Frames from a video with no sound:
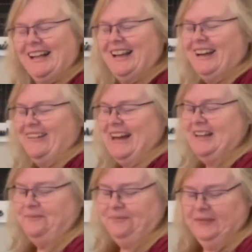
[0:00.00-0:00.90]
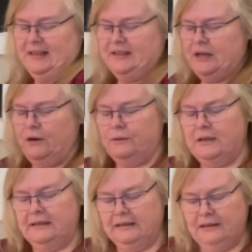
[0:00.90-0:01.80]
All right, so
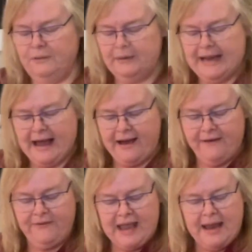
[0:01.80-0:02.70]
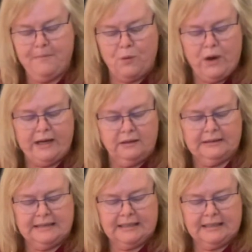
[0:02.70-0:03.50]
we have a boiled